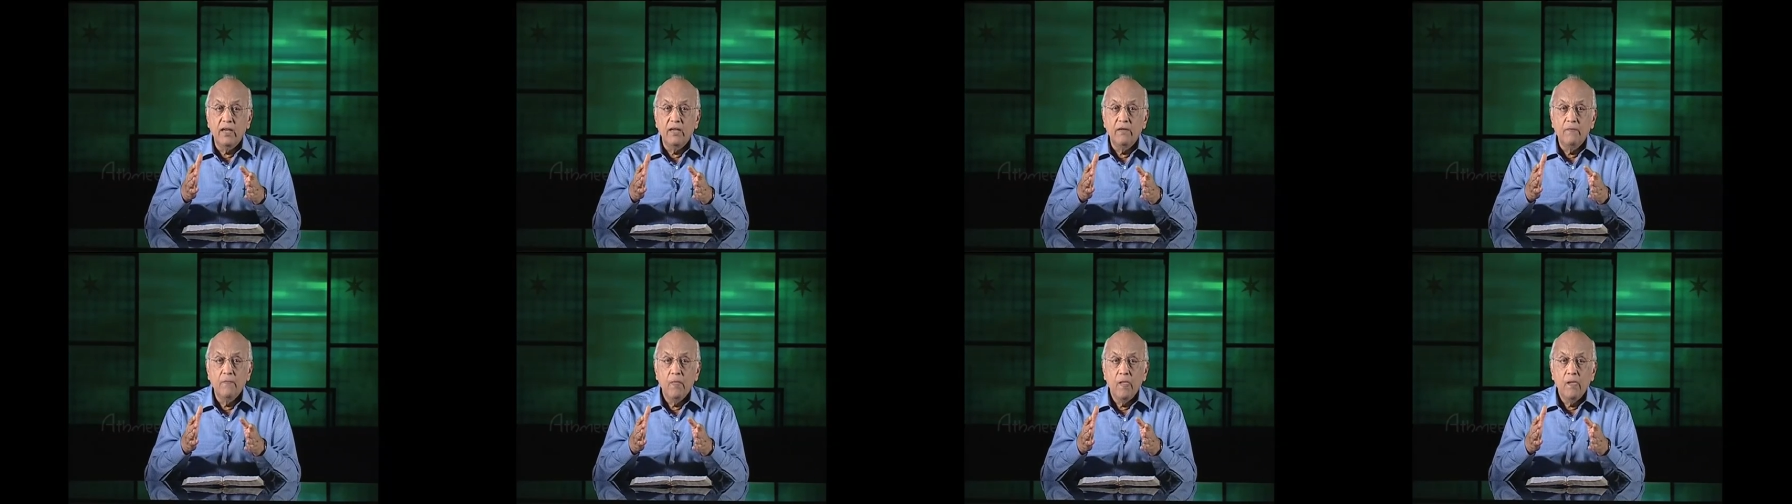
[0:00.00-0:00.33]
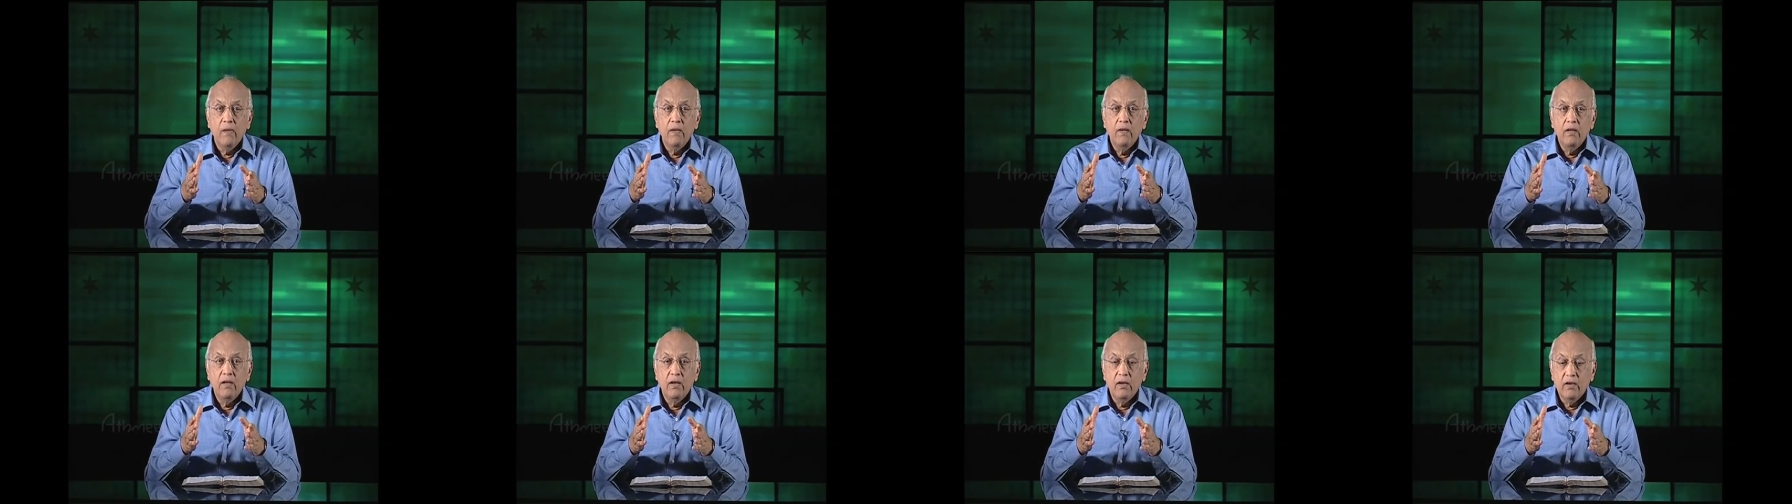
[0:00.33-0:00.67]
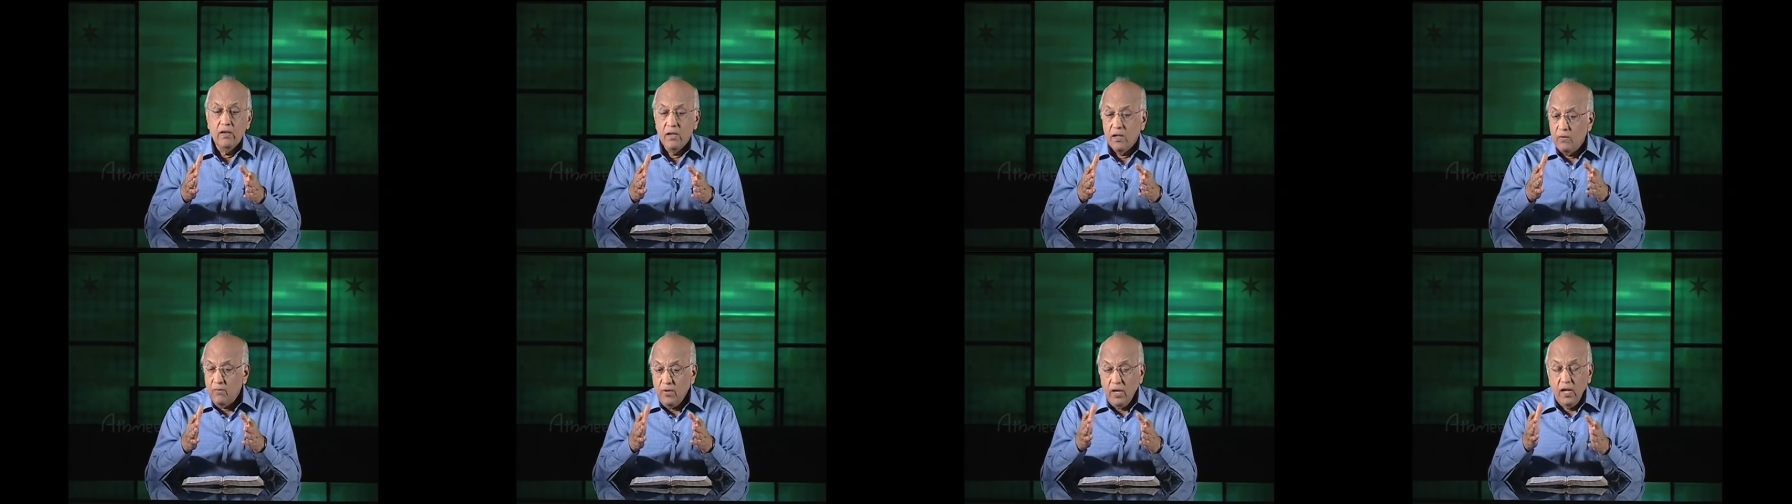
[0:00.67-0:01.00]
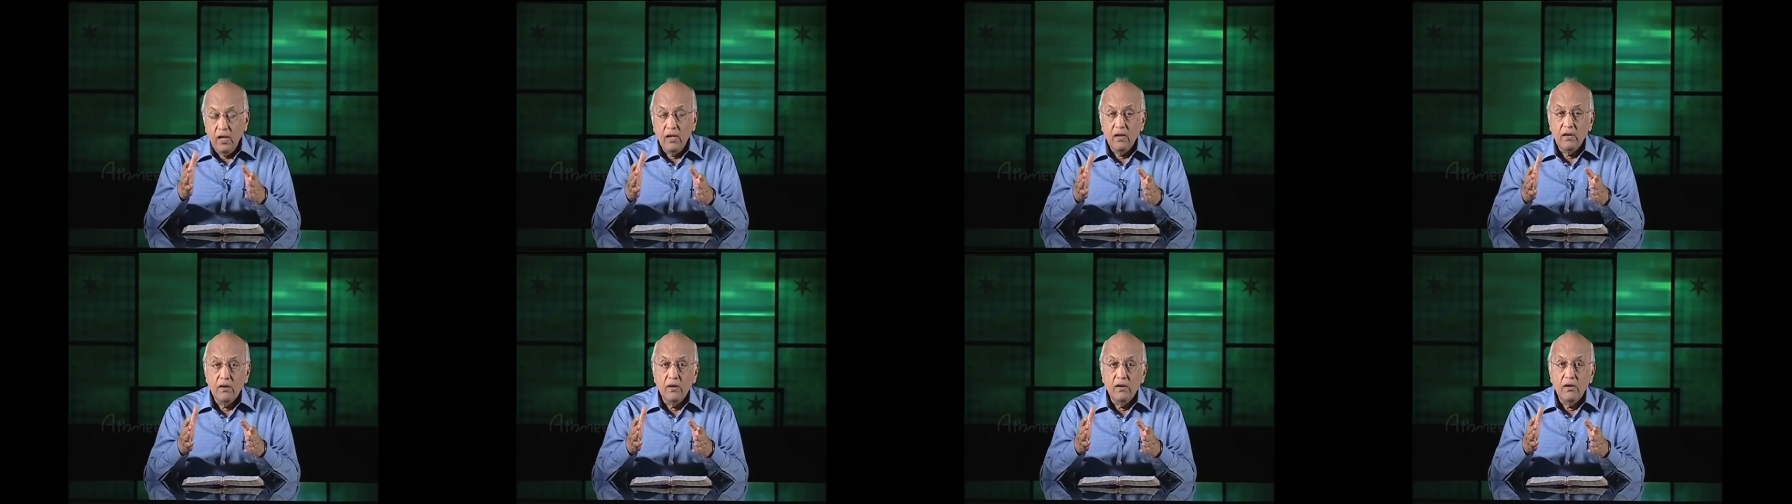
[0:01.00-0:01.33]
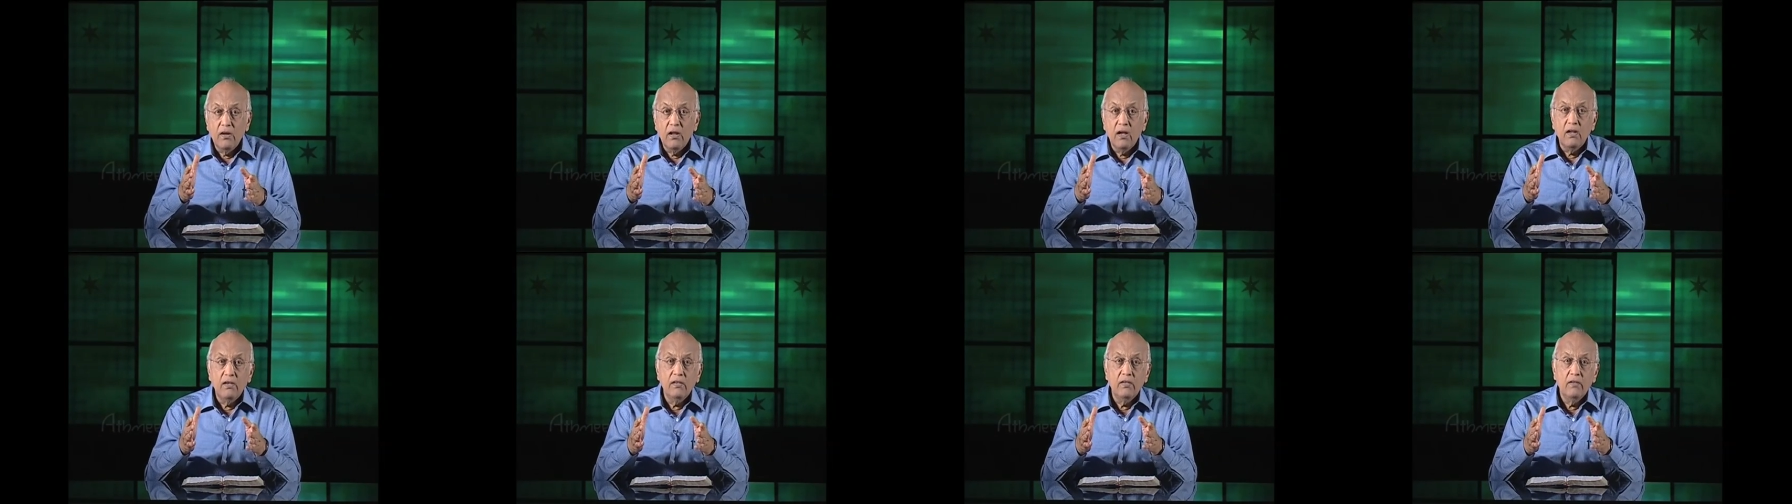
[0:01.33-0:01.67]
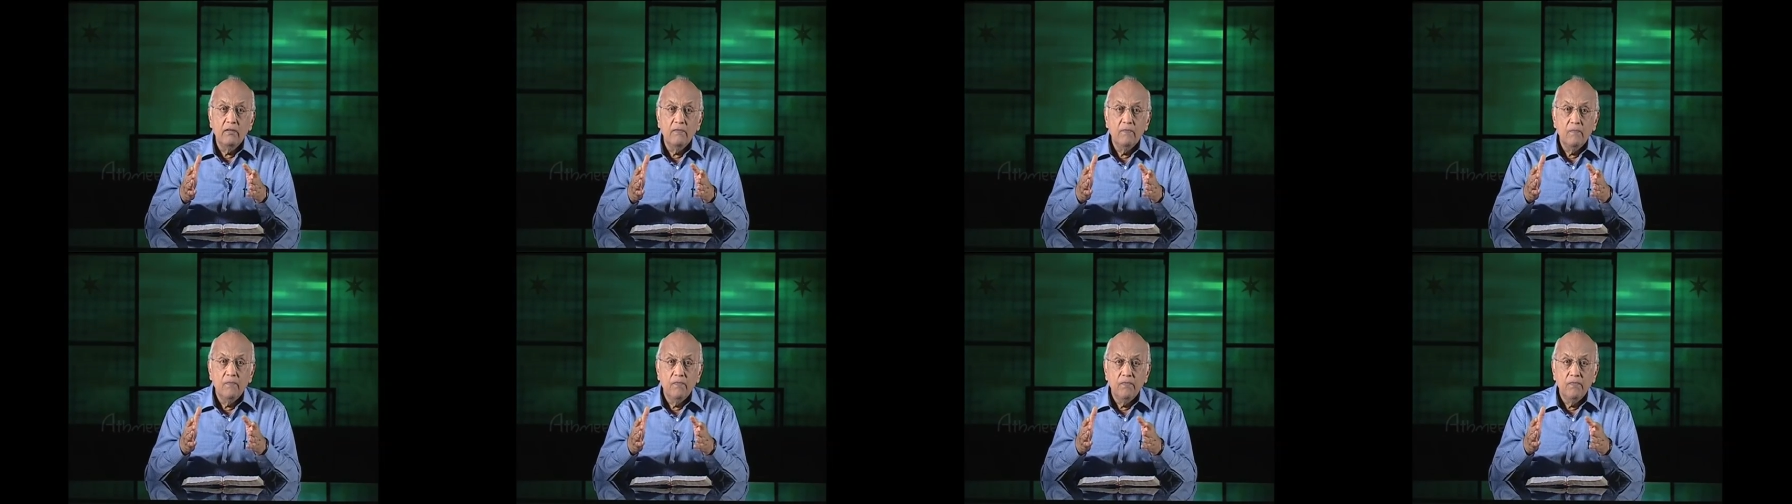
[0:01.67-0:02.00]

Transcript: day? Uh, can we eat it or not?